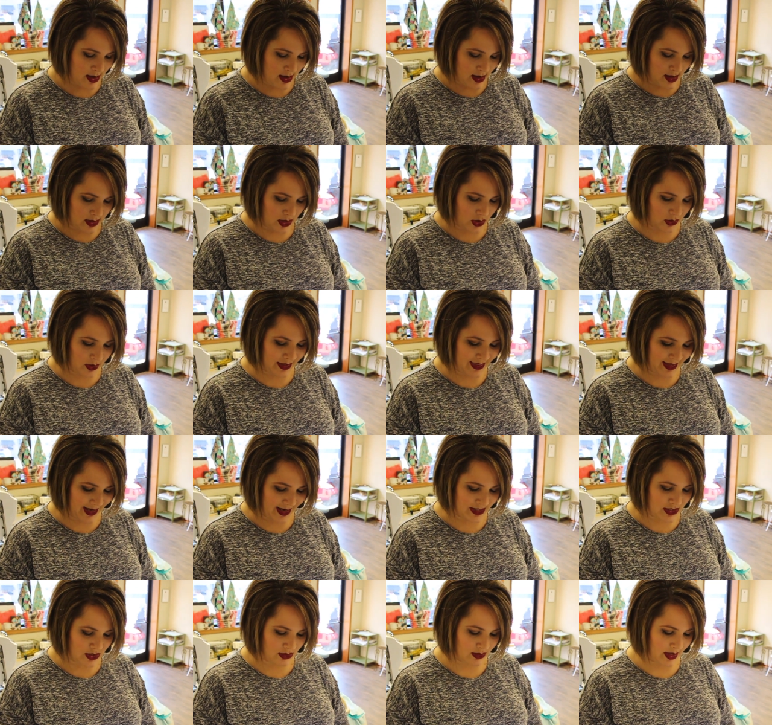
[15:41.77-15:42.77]
the only thing
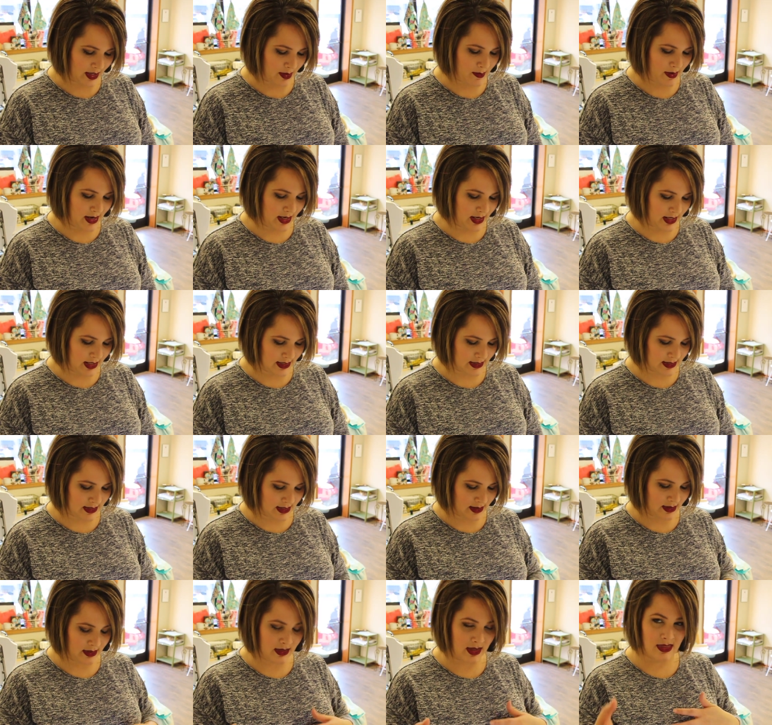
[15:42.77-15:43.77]
I don't like about it is
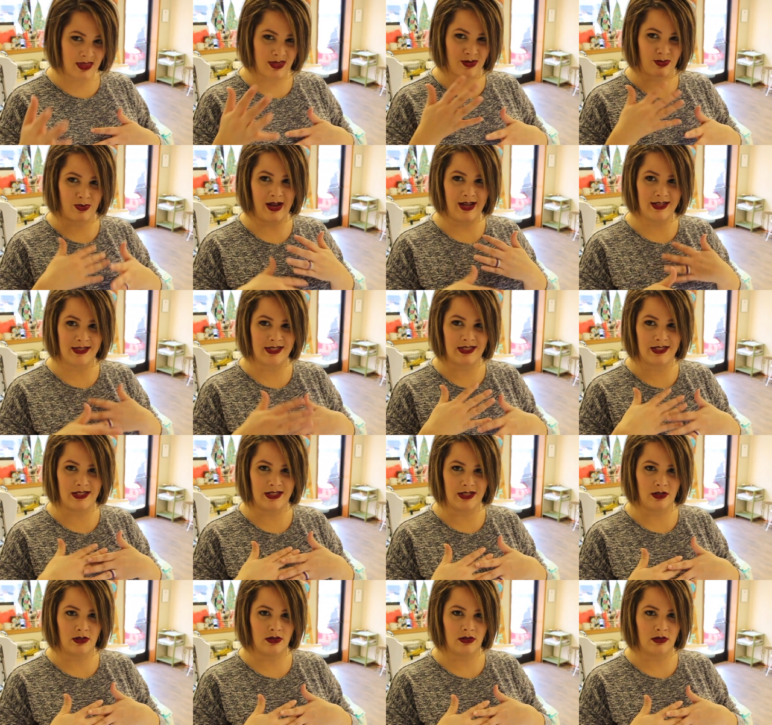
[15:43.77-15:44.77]
the thread
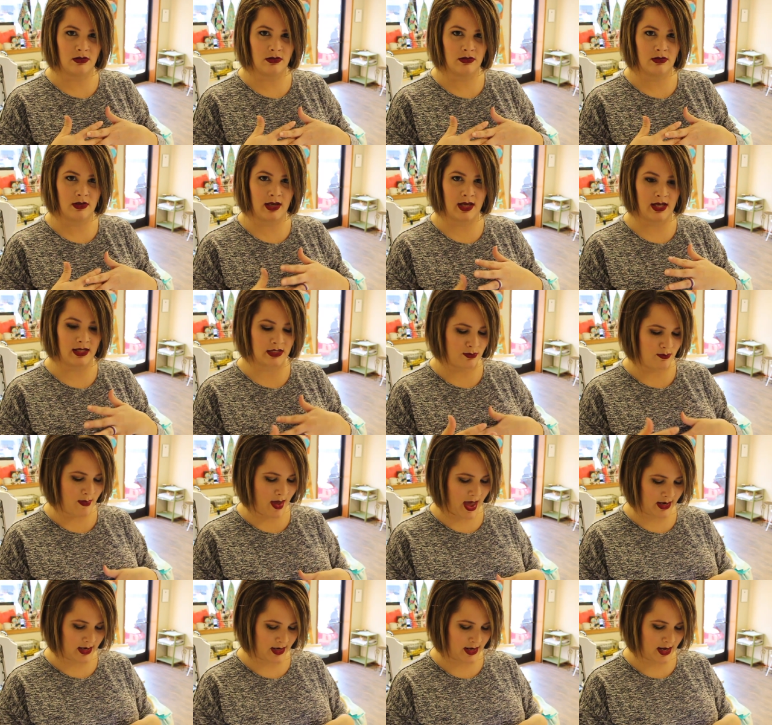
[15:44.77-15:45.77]
still gets
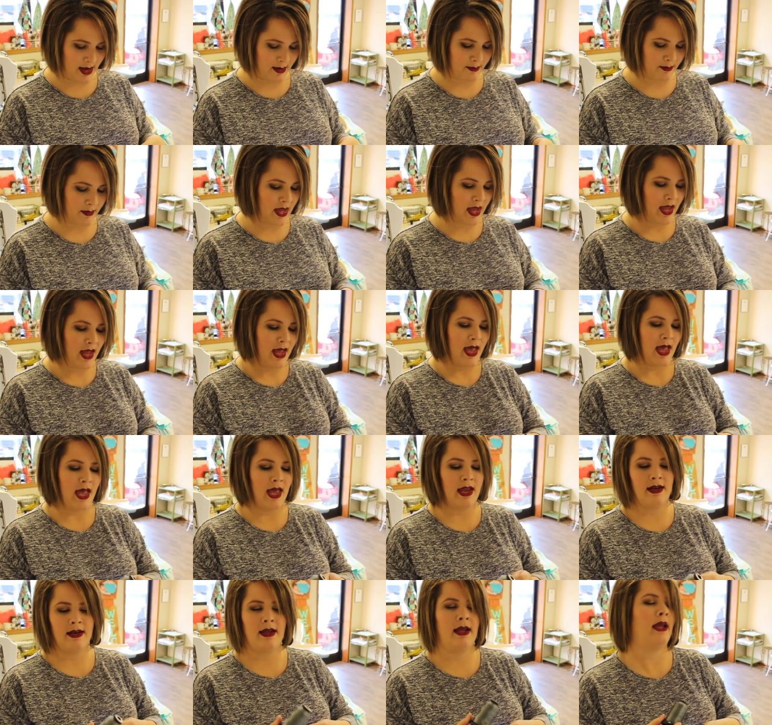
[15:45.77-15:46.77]
matted up.
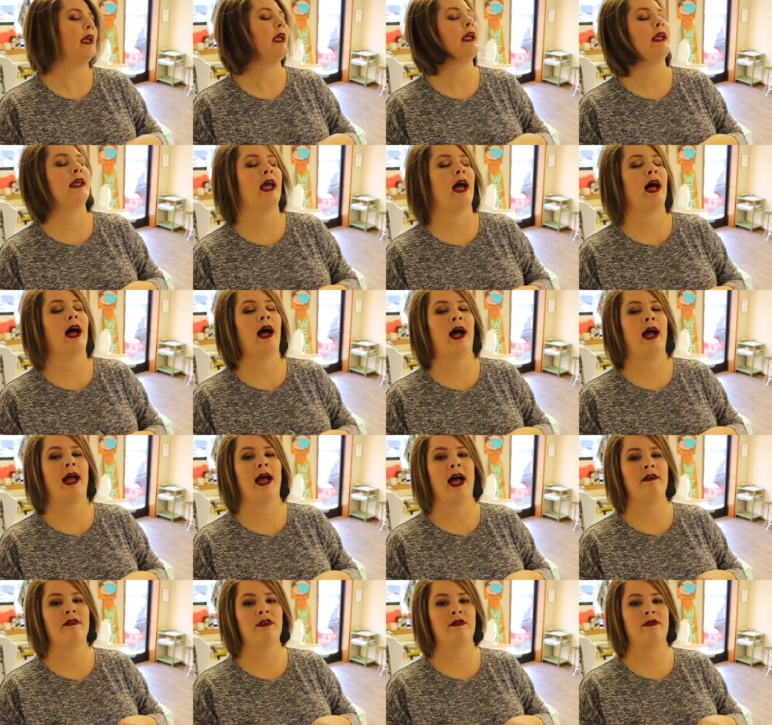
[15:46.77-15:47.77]
And yeah, I
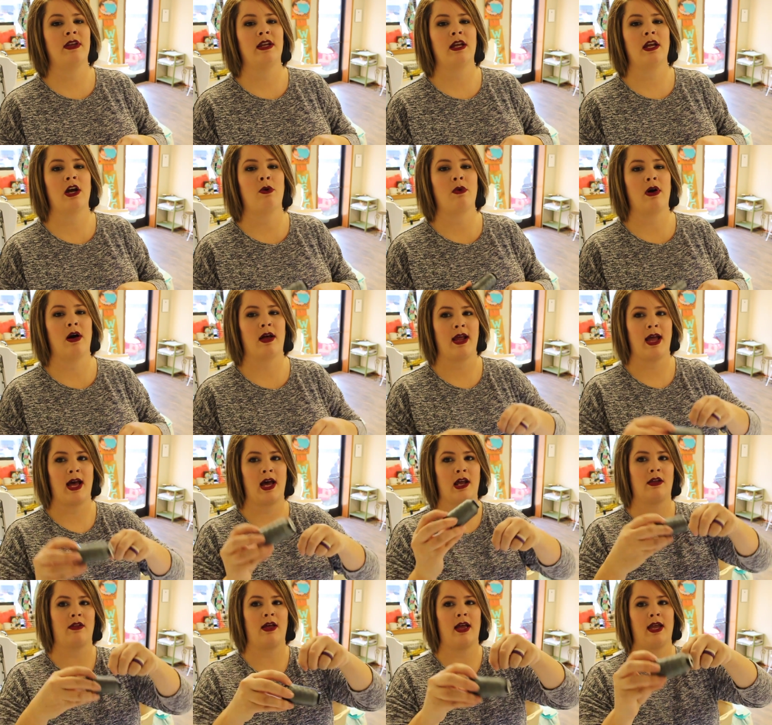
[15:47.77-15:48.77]
have a video on
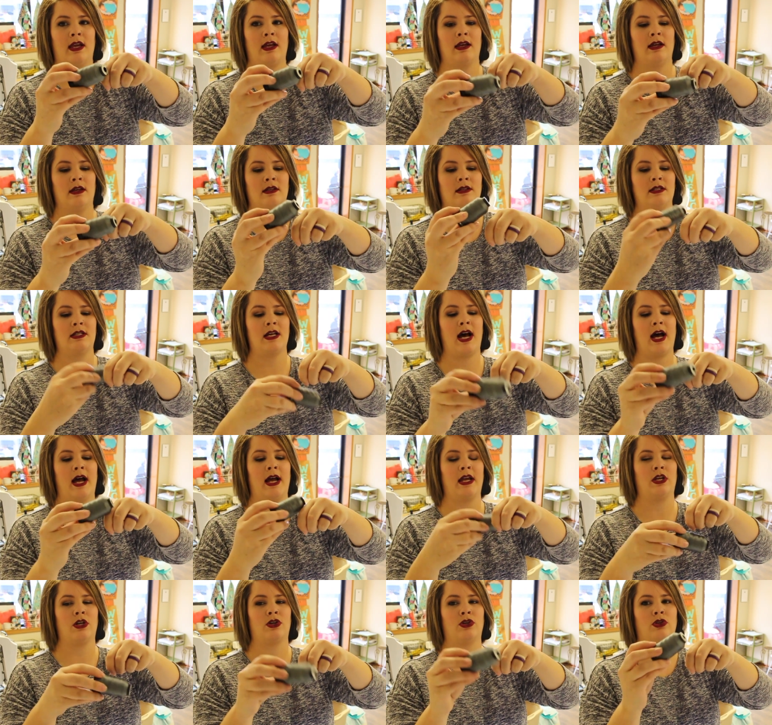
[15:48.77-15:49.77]
how to like tie
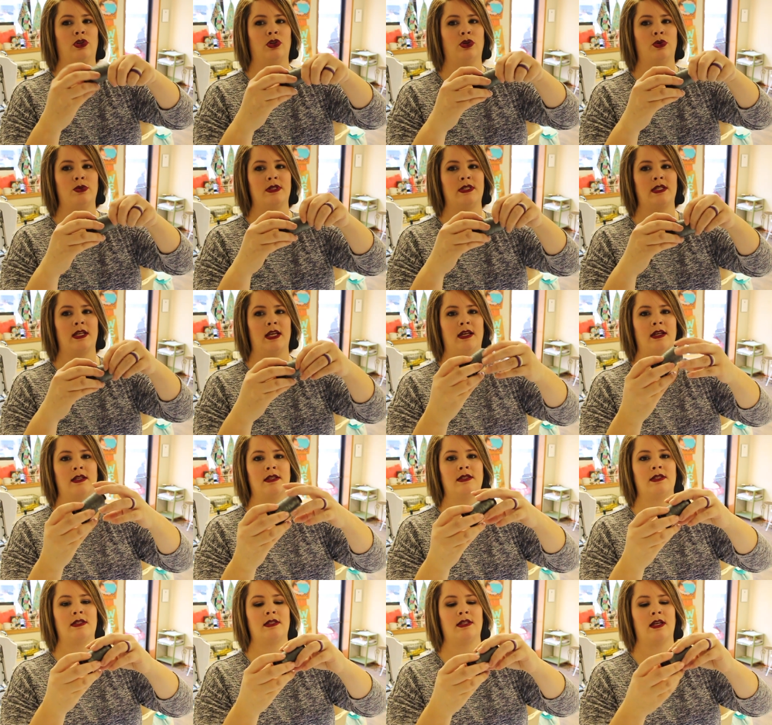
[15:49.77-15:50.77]
your loose
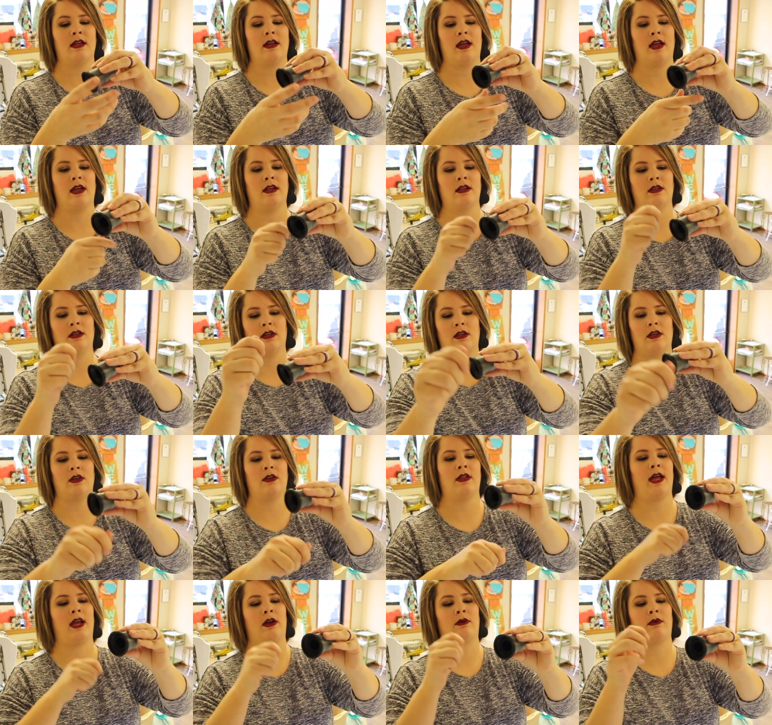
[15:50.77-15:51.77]
ends, and you
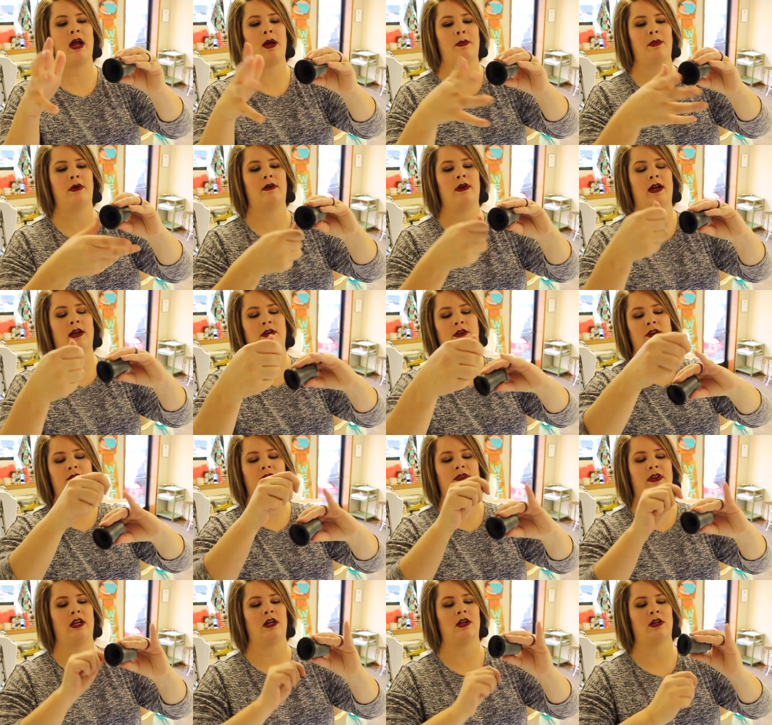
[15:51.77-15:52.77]
like wrap it around your
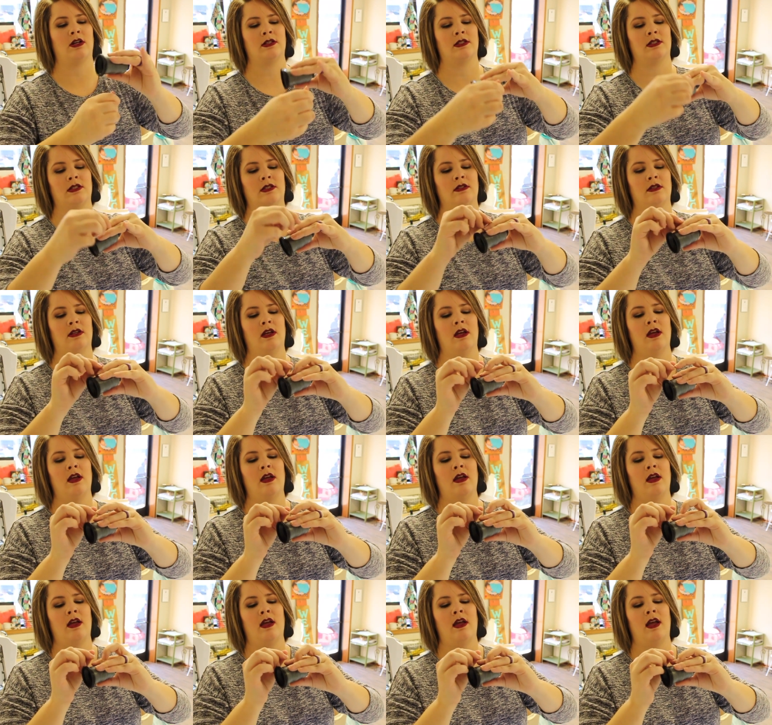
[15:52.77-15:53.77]
fingers and
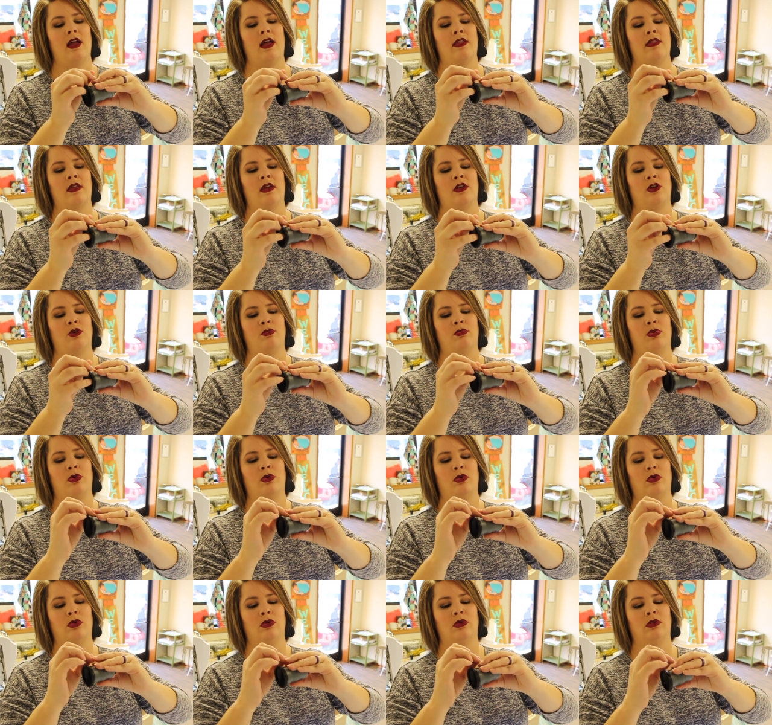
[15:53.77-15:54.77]
then you
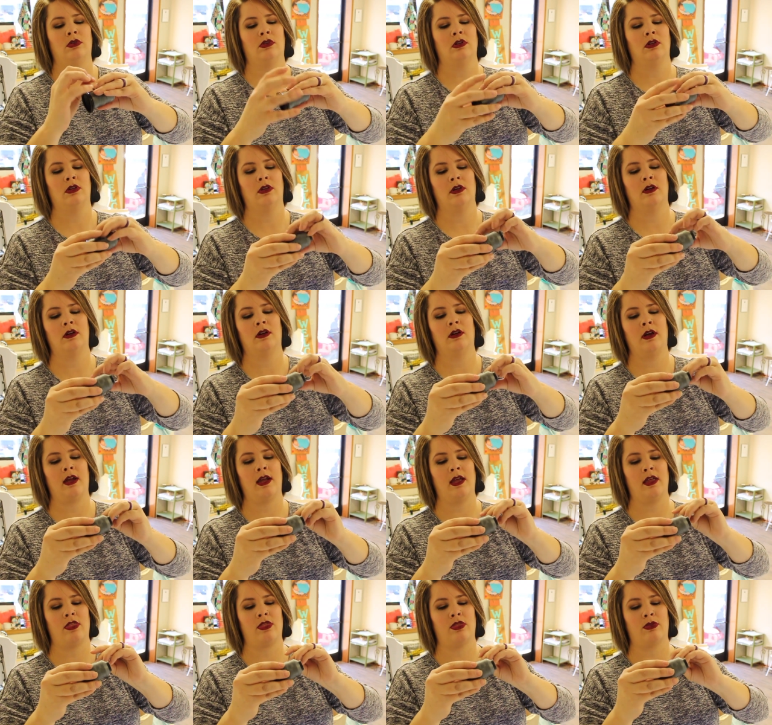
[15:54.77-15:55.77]
pull
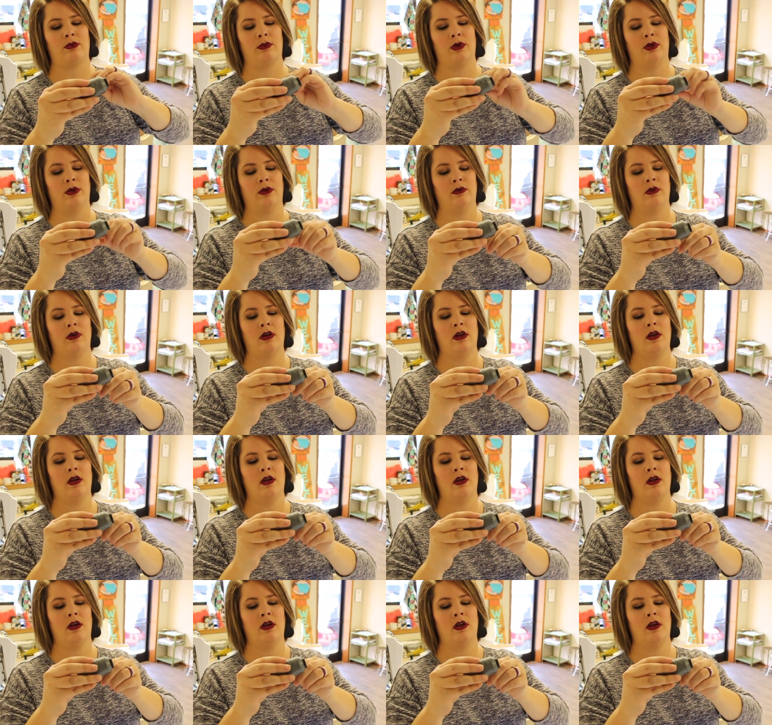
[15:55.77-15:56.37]
it through.